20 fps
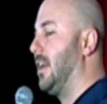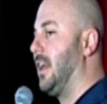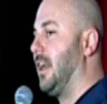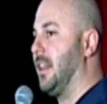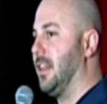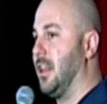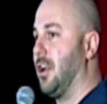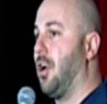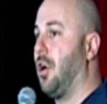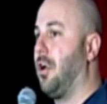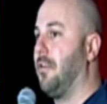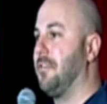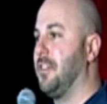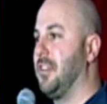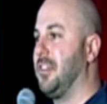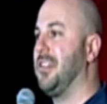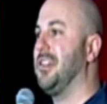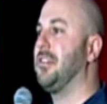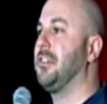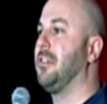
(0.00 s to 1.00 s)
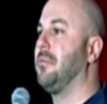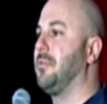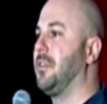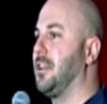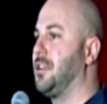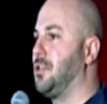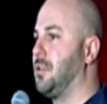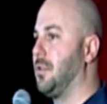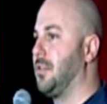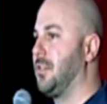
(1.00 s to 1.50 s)
And then all of the systems
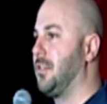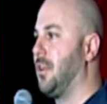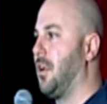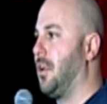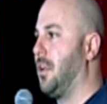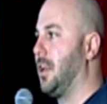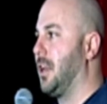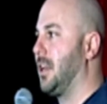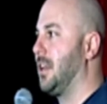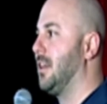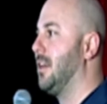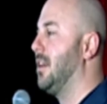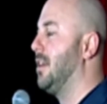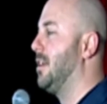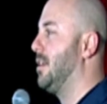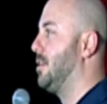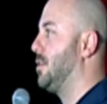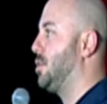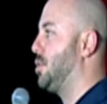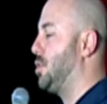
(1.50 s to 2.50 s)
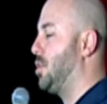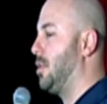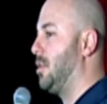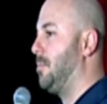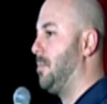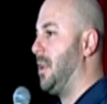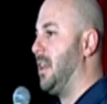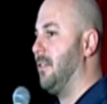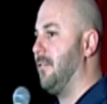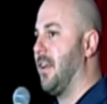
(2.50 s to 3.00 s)
that you're installing should
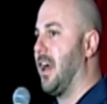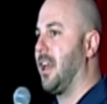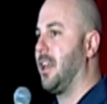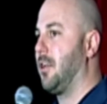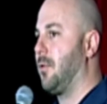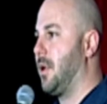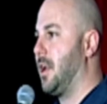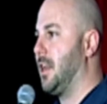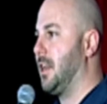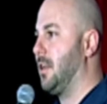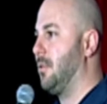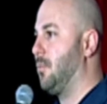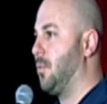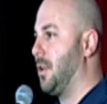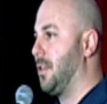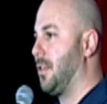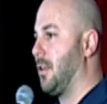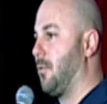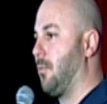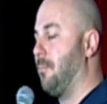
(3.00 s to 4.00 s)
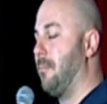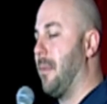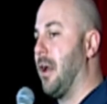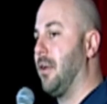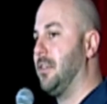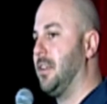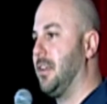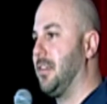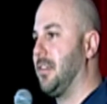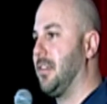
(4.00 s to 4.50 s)
be evaluated with a
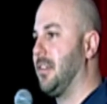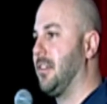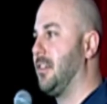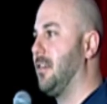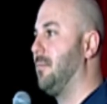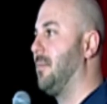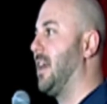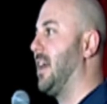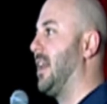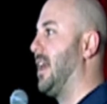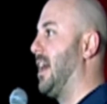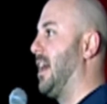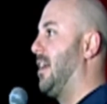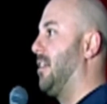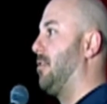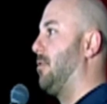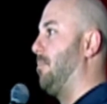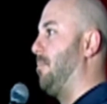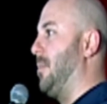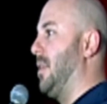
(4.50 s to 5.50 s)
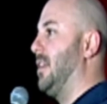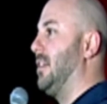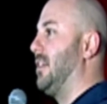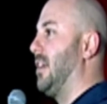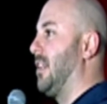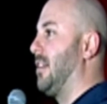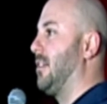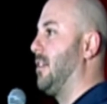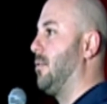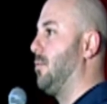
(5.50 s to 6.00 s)
mounting system that has been
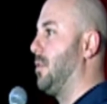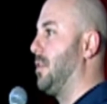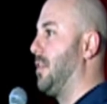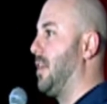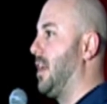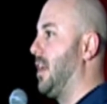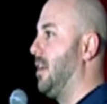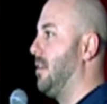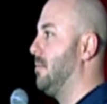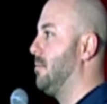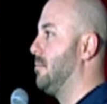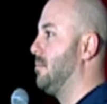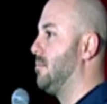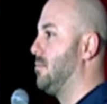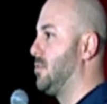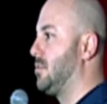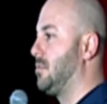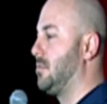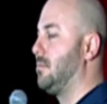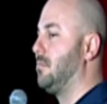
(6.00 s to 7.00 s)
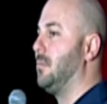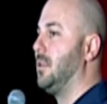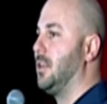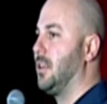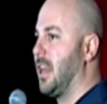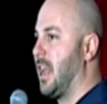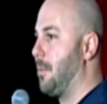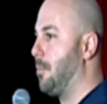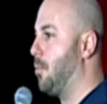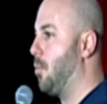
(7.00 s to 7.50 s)
tested with a
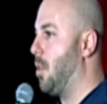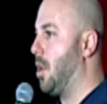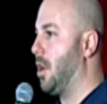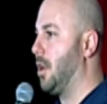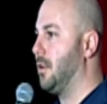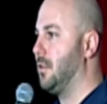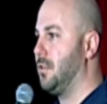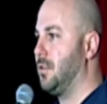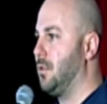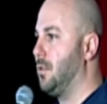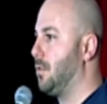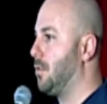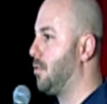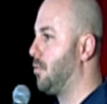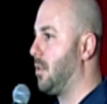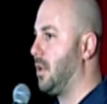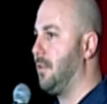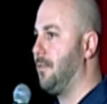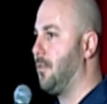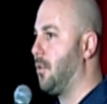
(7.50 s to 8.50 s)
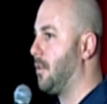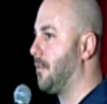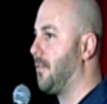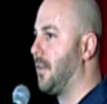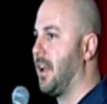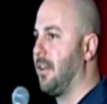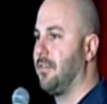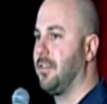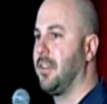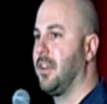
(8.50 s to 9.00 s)
type 1, 2, 3, 4,
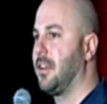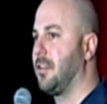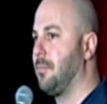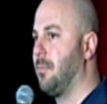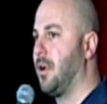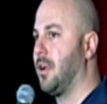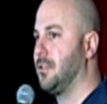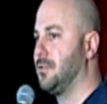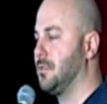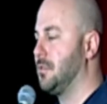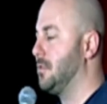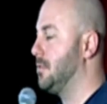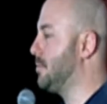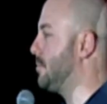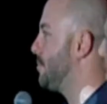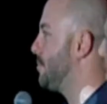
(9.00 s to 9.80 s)
5, 6 module.